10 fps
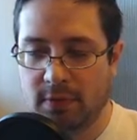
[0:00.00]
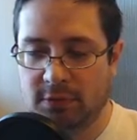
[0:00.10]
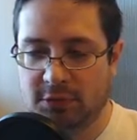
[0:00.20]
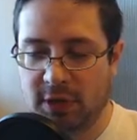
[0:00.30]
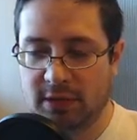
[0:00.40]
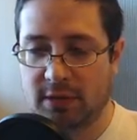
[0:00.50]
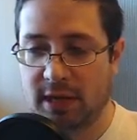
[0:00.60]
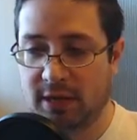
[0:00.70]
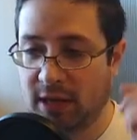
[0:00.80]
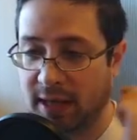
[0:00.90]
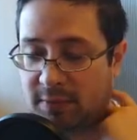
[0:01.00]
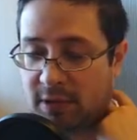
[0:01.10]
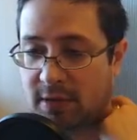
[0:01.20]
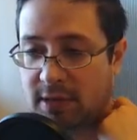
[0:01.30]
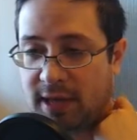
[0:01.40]
trying to stake a claim
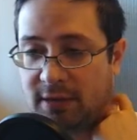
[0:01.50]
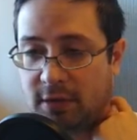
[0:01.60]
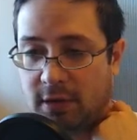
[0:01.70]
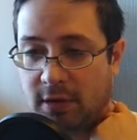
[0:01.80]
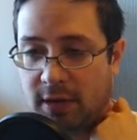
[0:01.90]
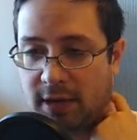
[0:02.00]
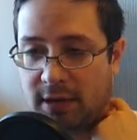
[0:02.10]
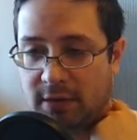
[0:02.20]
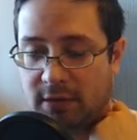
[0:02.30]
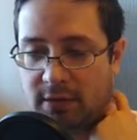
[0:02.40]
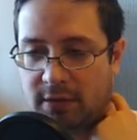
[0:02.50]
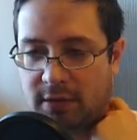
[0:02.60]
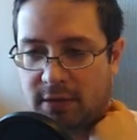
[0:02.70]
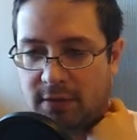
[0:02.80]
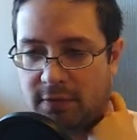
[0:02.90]
to the center
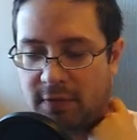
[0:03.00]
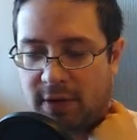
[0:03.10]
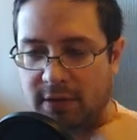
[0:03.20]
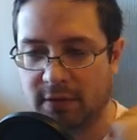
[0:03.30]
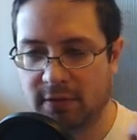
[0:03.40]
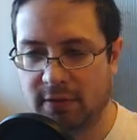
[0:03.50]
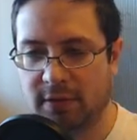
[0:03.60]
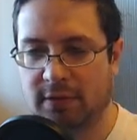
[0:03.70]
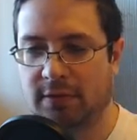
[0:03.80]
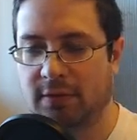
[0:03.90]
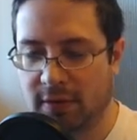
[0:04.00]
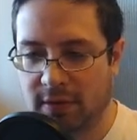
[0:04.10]
and create and